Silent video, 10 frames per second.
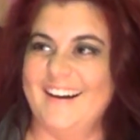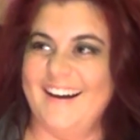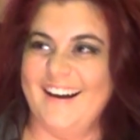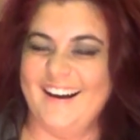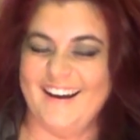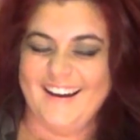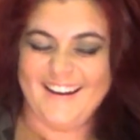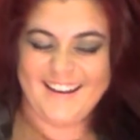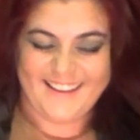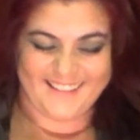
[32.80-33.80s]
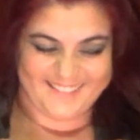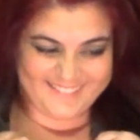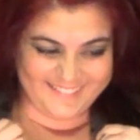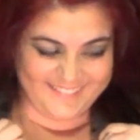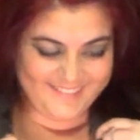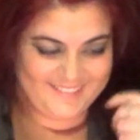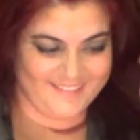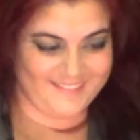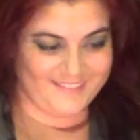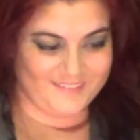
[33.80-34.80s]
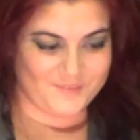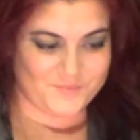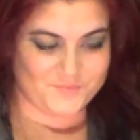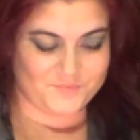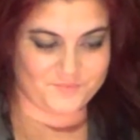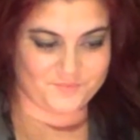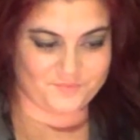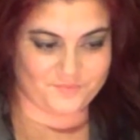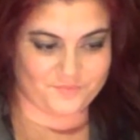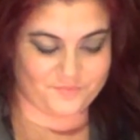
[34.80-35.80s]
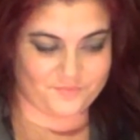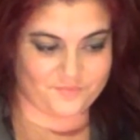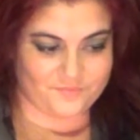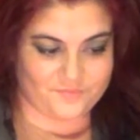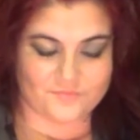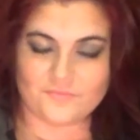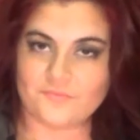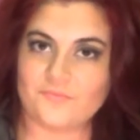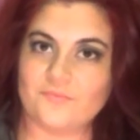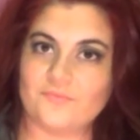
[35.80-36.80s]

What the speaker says: [no speech]